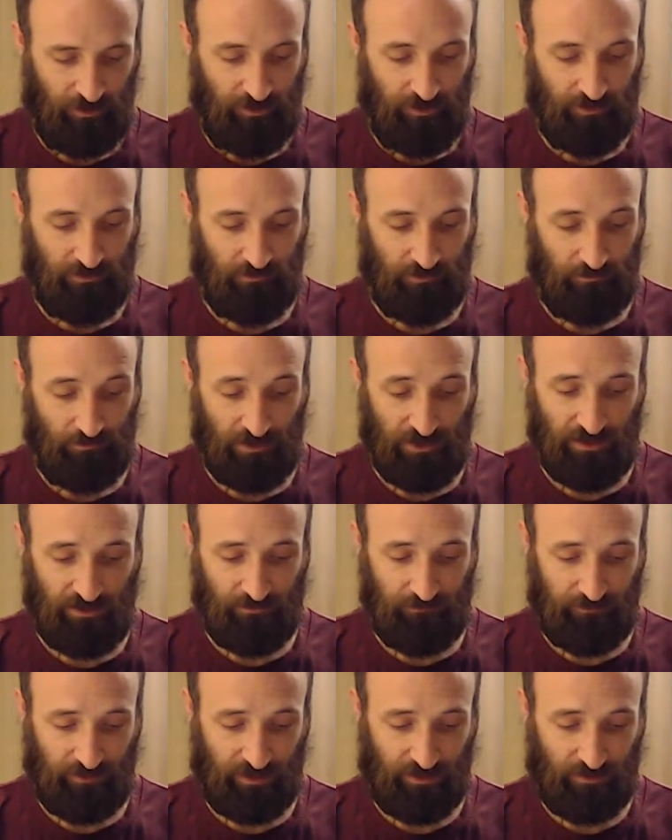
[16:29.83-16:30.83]
The
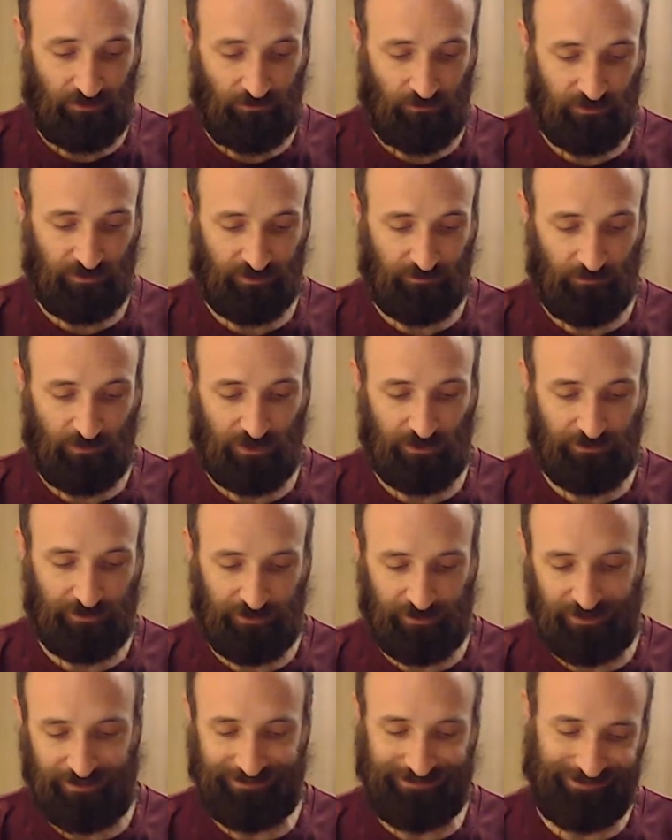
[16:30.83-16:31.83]
immediate value is much
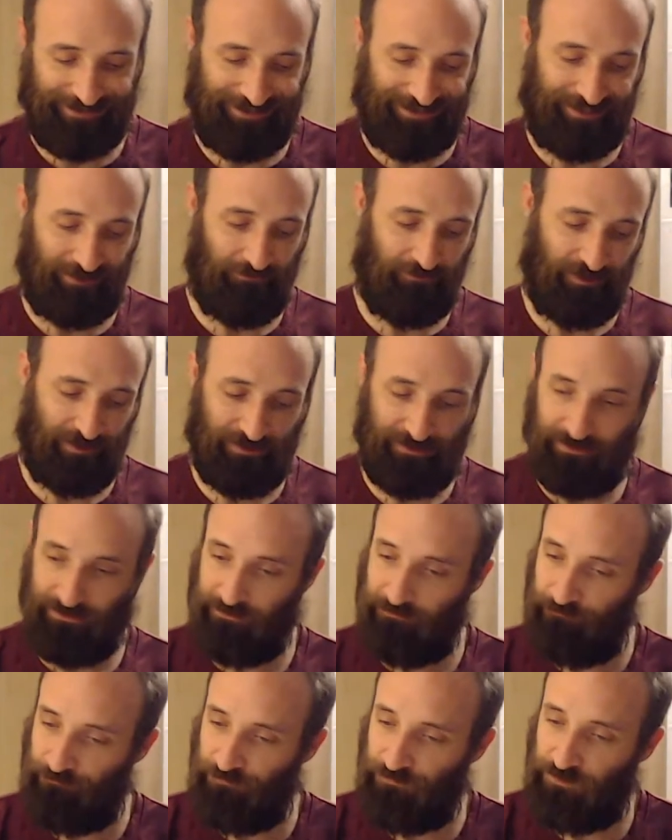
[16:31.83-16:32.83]
less obvious.